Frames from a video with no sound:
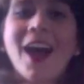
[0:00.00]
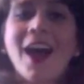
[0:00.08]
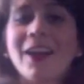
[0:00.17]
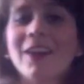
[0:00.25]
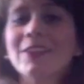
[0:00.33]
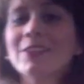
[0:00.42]

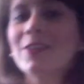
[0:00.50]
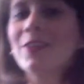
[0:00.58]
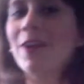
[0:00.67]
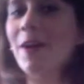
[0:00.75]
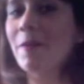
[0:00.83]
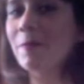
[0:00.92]
I
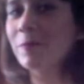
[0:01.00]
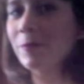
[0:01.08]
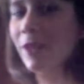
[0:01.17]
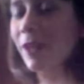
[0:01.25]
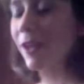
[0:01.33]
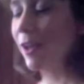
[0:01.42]
also
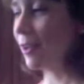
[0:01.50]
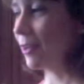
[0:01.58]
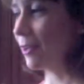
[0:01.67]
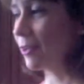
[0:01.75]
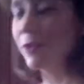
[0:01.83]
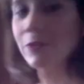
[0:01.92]

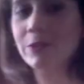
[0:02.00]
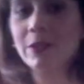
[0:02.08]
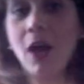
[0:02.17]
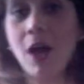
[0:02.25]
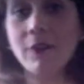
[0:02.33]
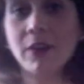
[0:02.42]
use
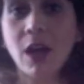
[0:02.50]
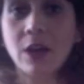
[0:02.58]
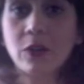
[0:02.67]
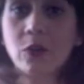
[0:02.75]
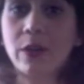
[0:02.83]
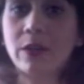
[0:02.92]

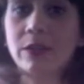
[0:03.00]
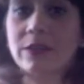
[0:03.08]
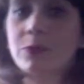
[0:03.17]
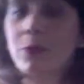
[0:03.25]
avocado oil as